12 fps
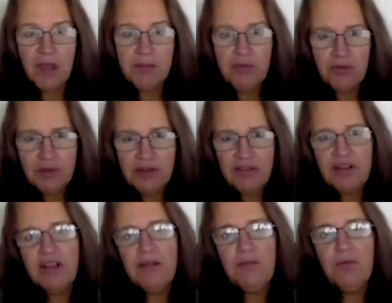I'm Sue Edgerley.
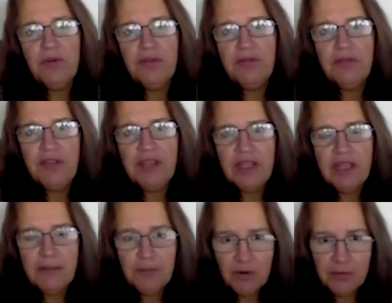I'm one of the
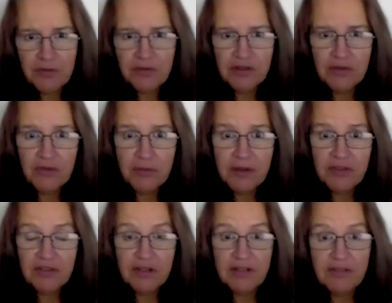employment skills
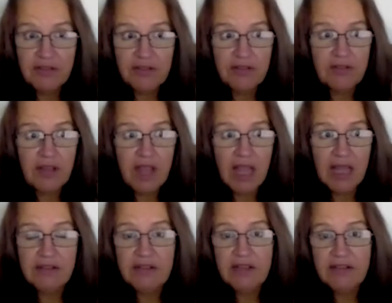specialists
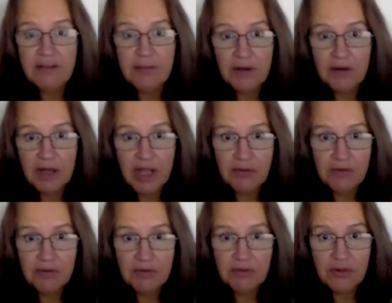at Eastleigh Borough
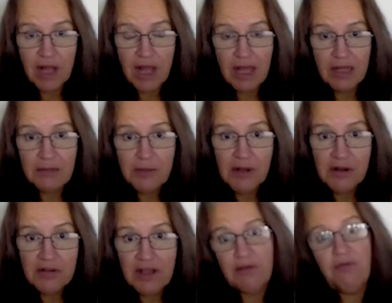Council, and part
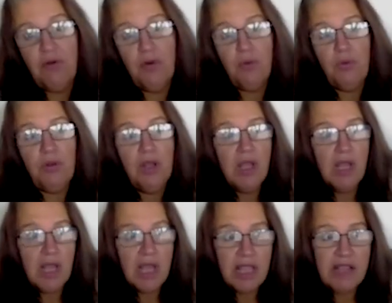of that role
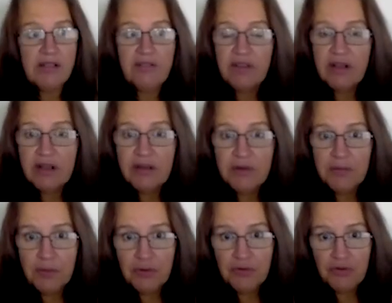is that I am the
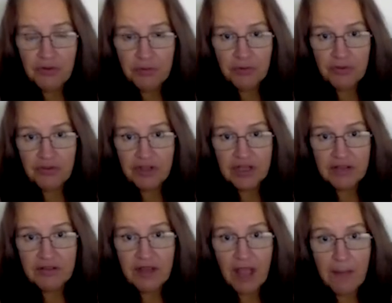PONToon
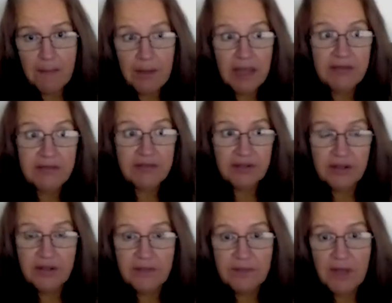Project
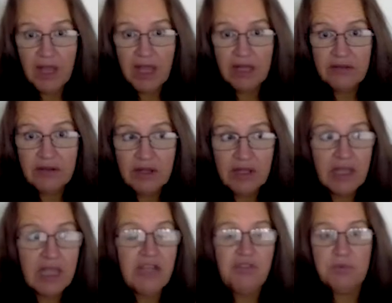Ambassador, and I
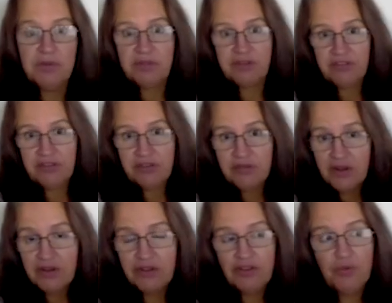engage with
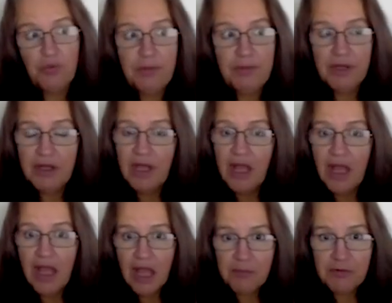disadvantaged women
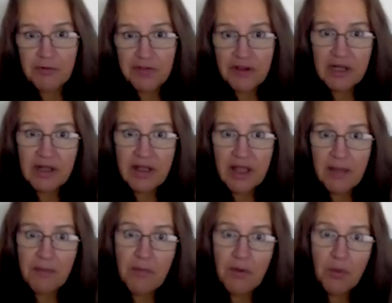and provide
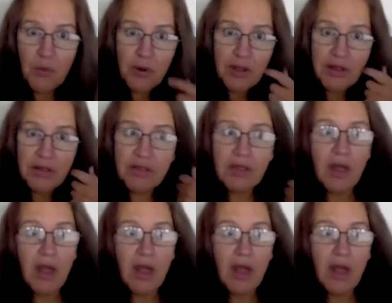them with